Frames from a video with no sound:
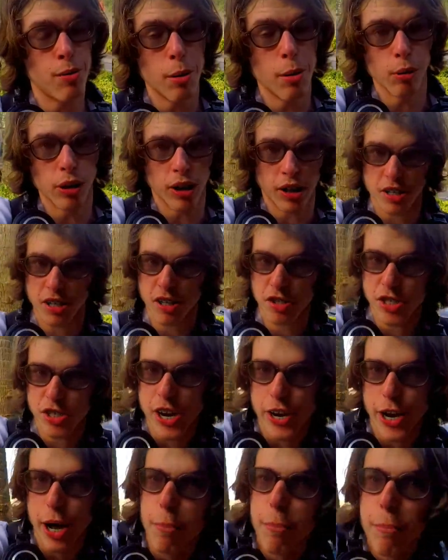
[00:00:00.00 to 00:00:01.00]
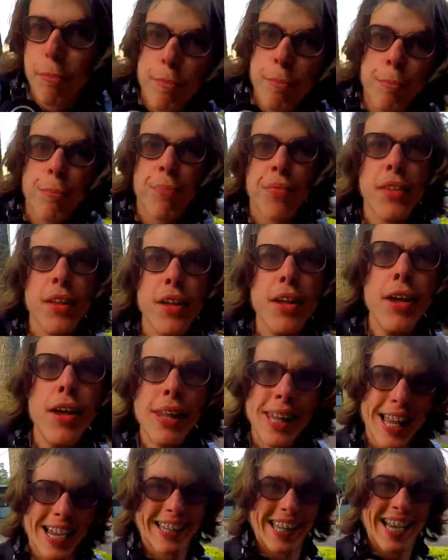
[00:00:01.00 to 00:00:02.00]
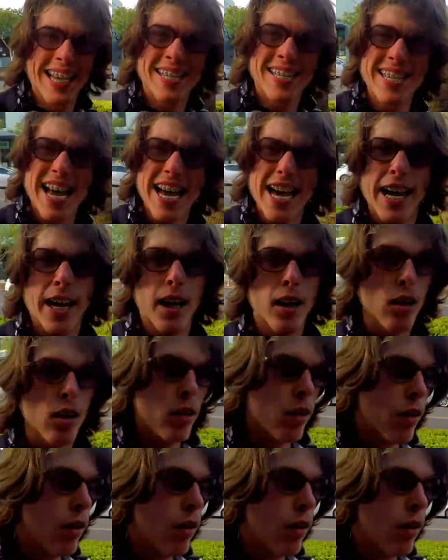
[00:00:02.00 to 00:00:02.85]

of people that did stand up. Like let's say